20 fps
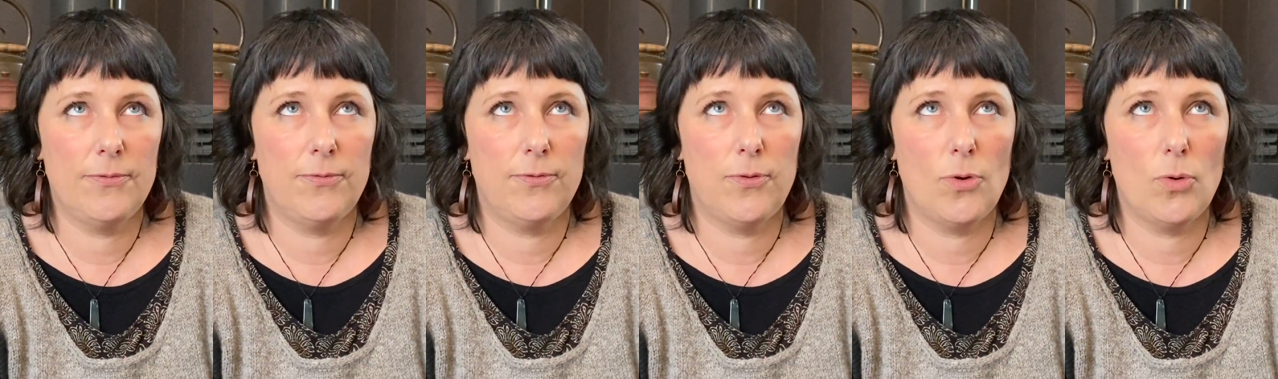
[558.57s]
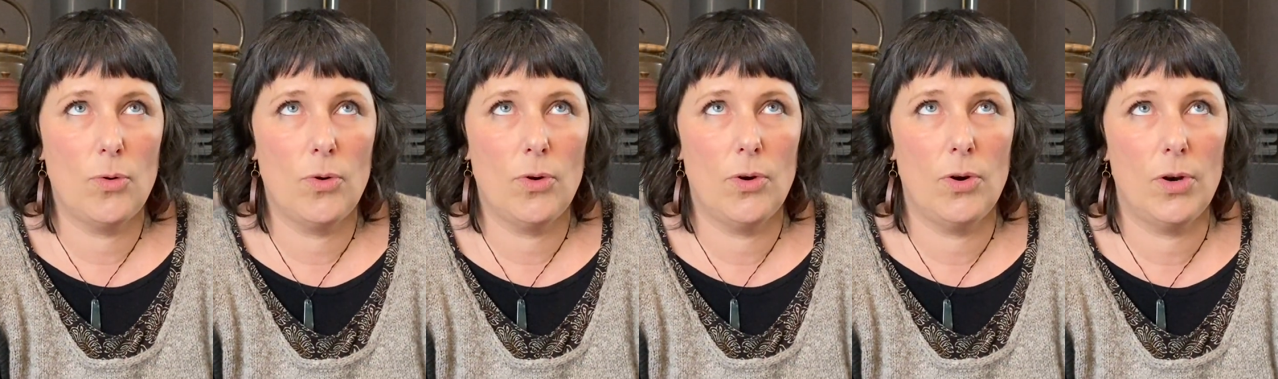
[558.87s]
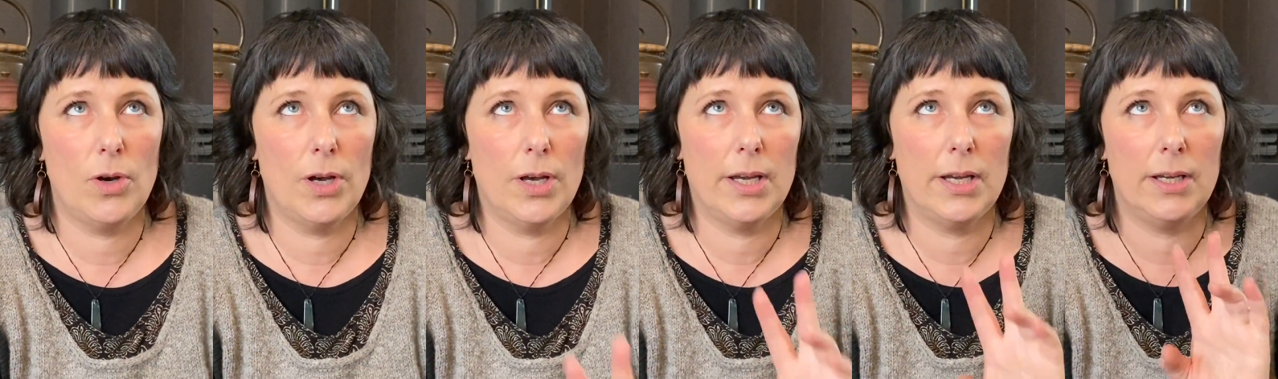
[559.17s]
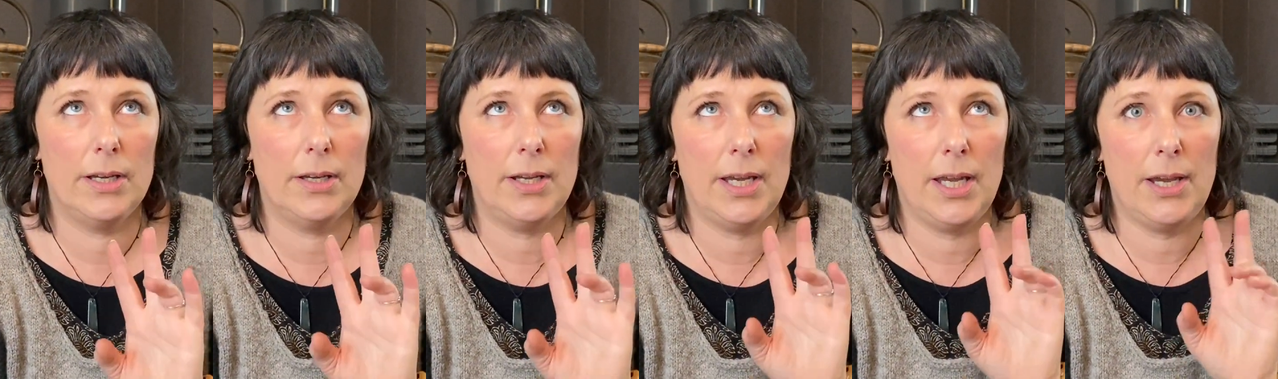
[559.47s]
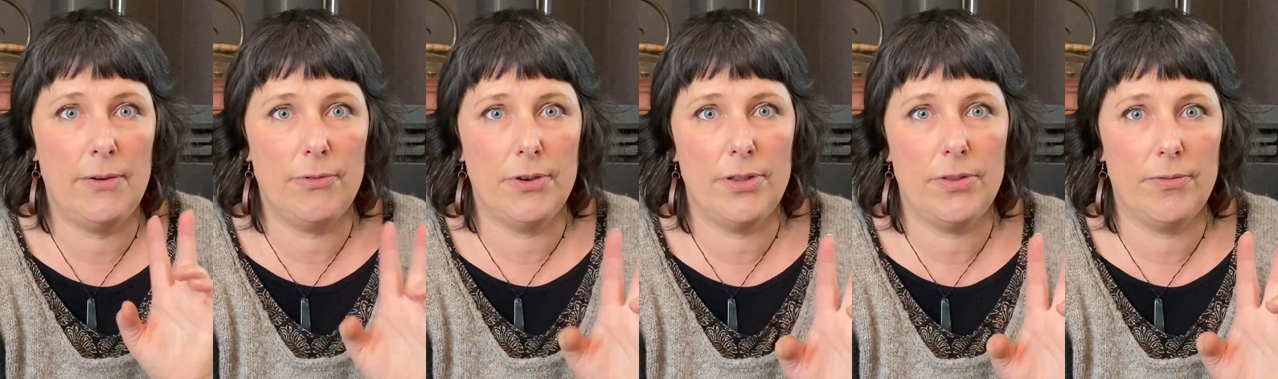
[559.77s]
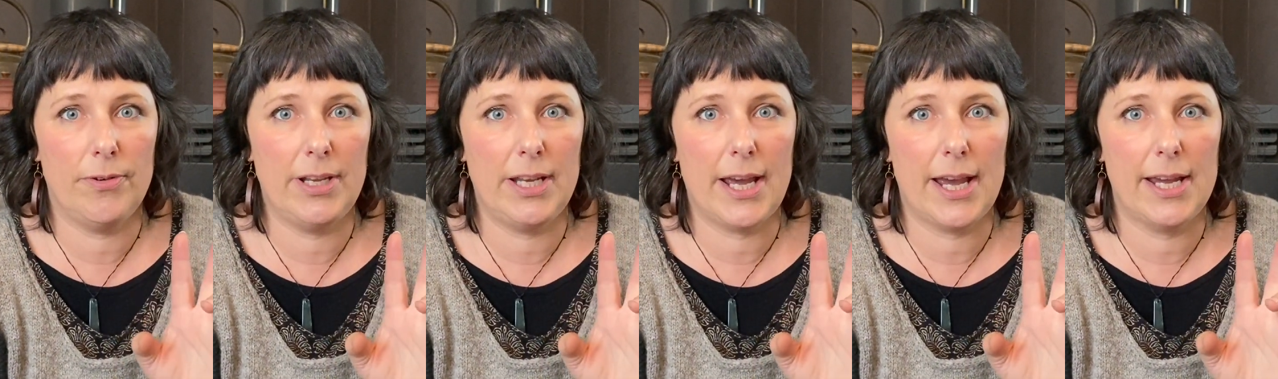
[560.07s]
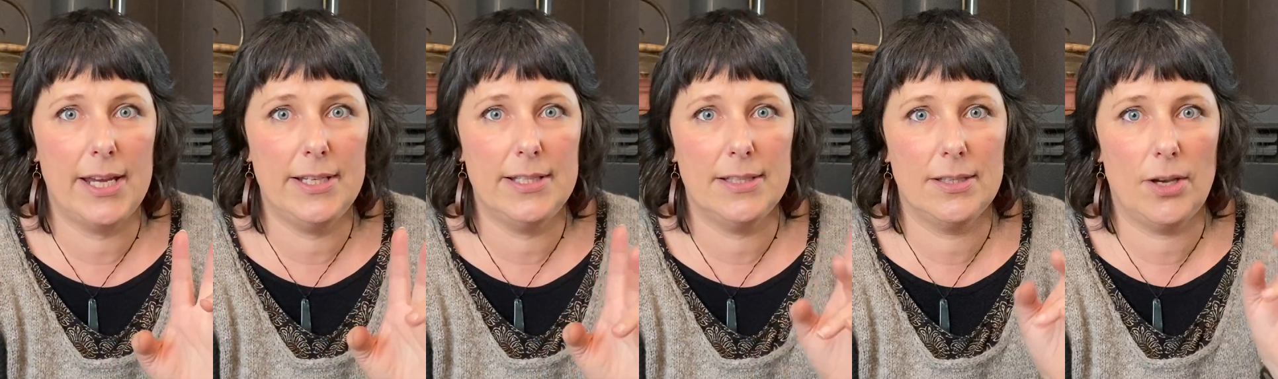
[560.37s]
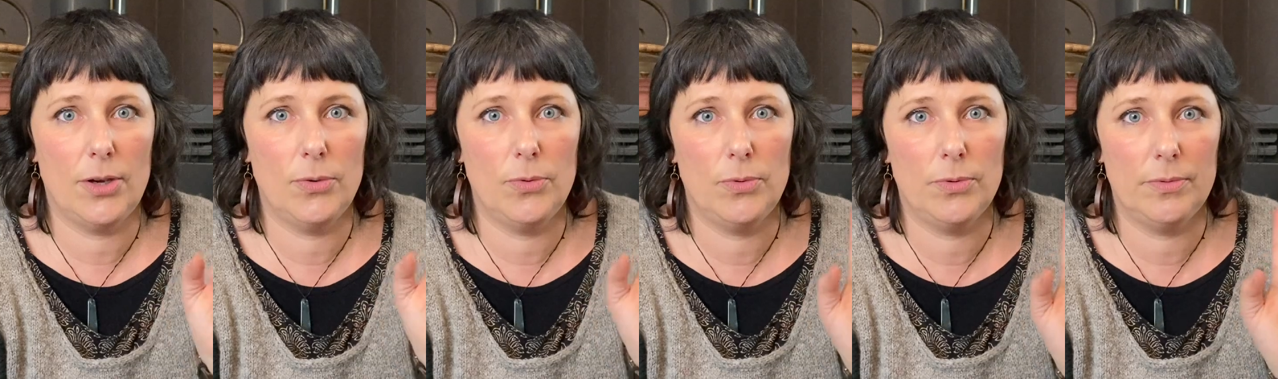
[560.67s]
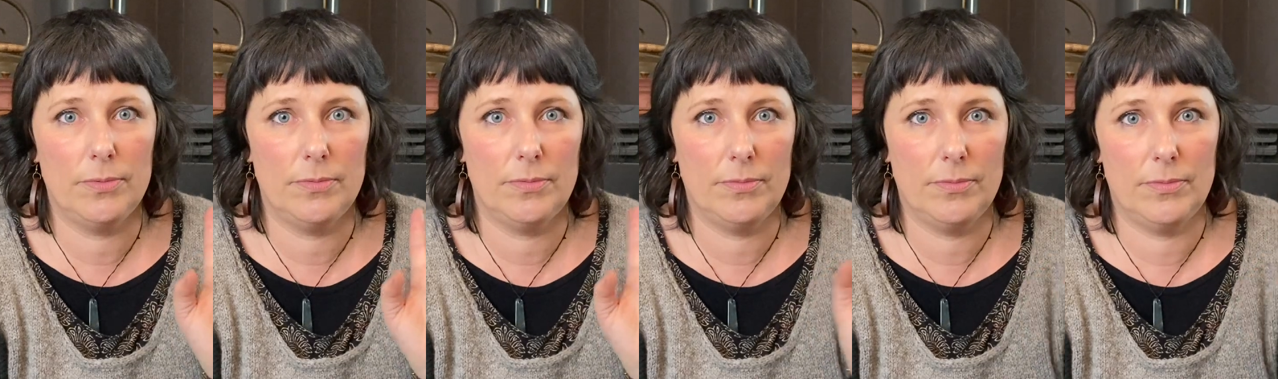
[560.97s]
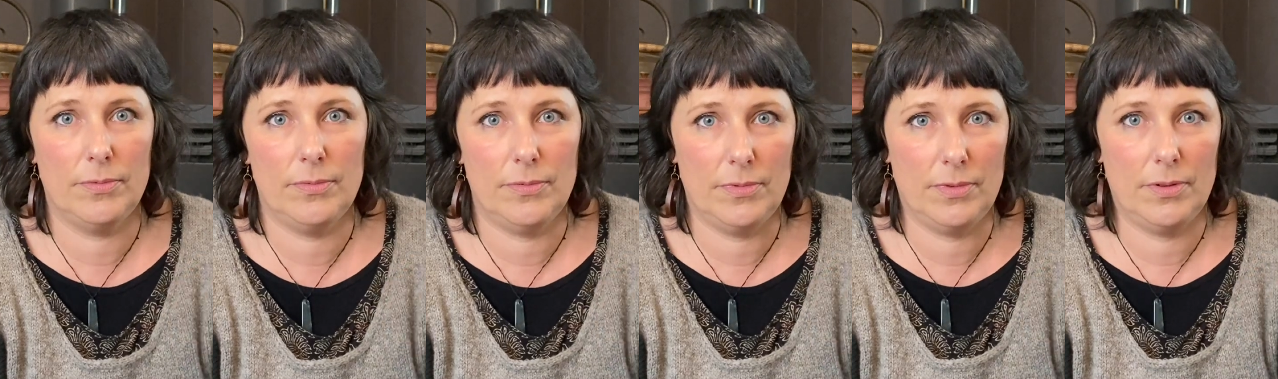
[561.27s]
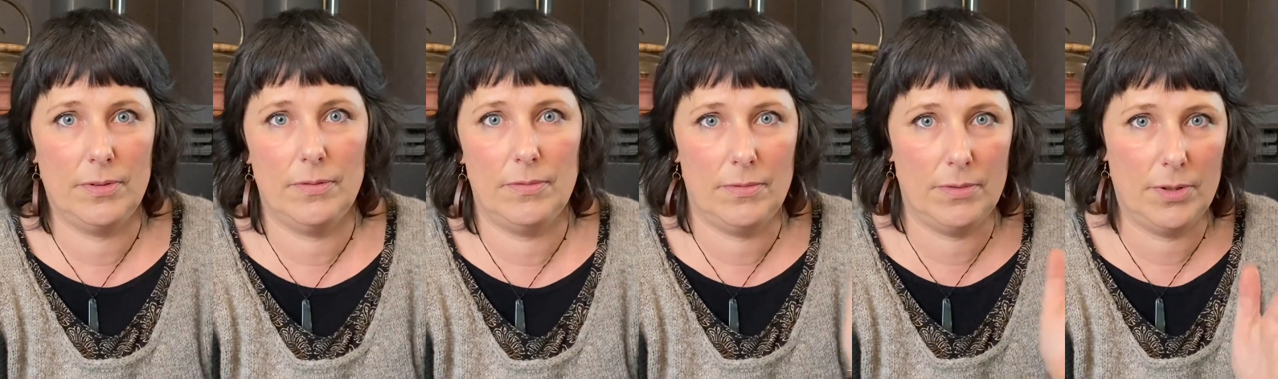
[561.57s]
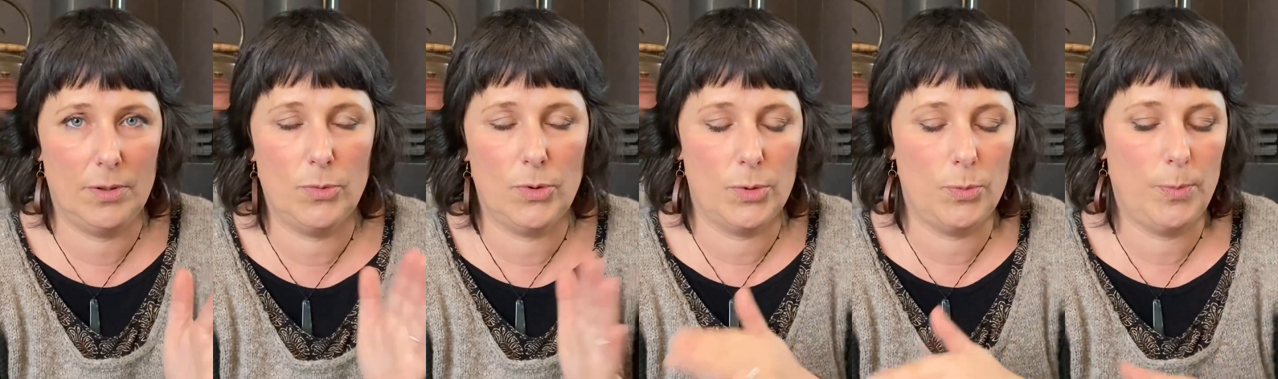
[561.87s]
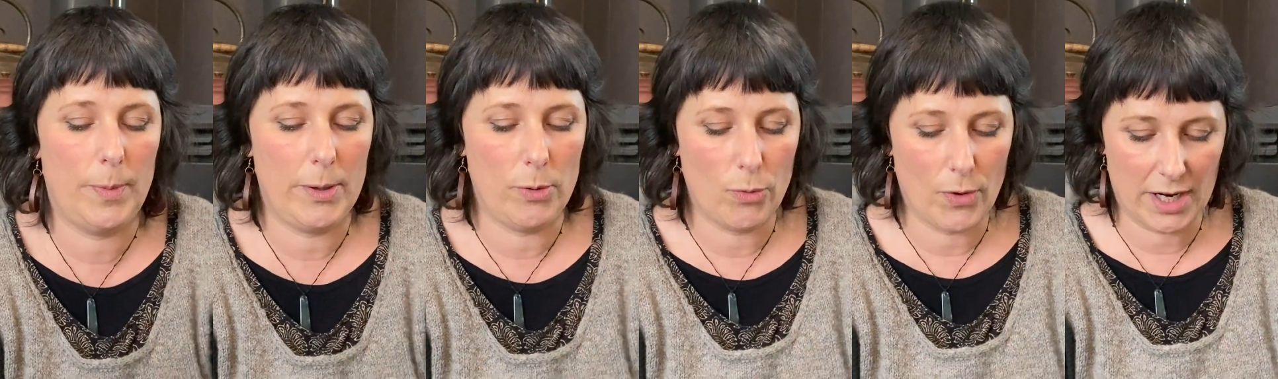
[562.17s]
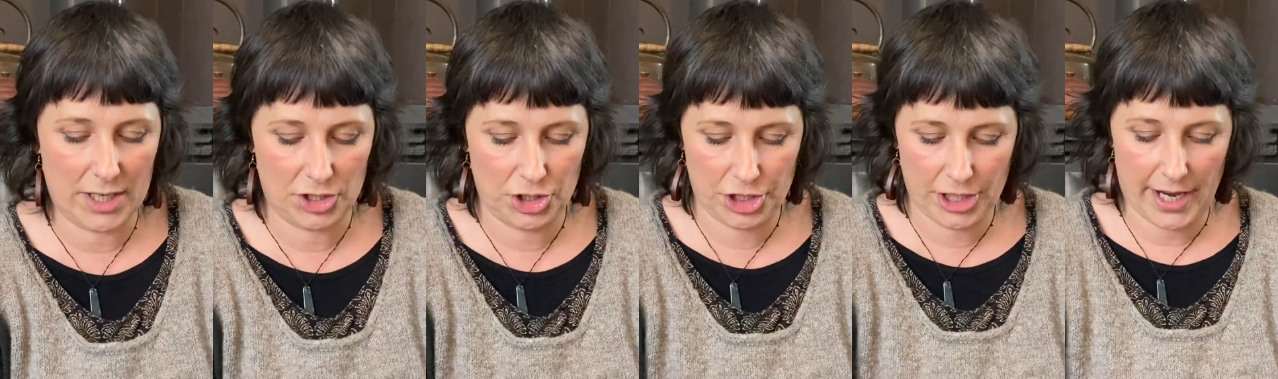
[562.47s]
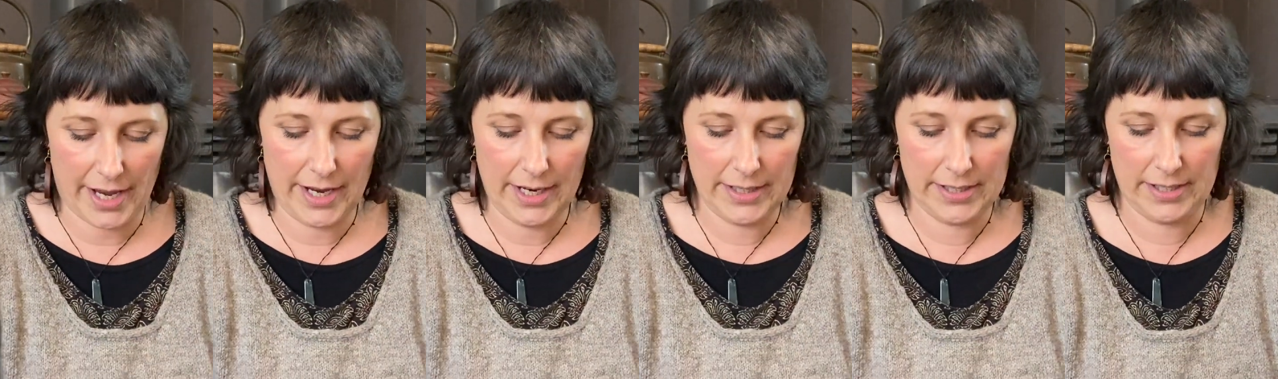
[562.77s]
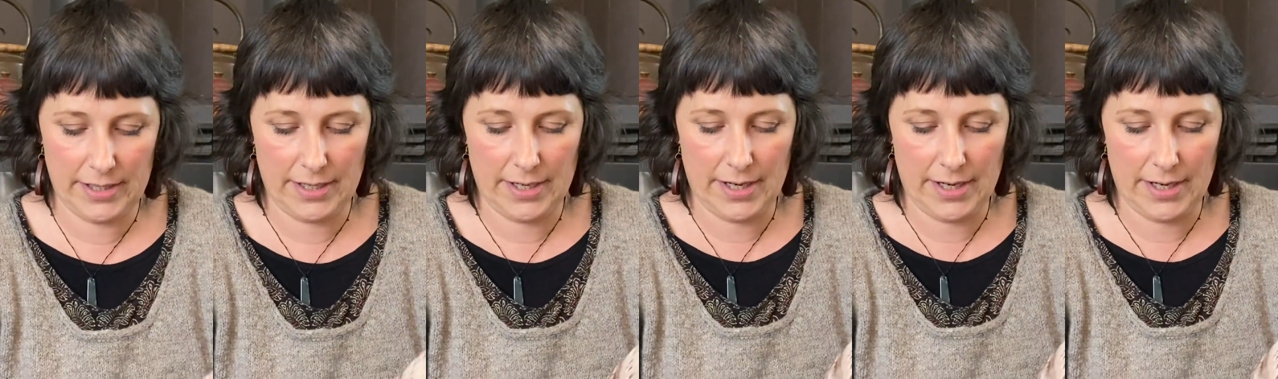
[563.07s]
for every 3 days, so would be one shade.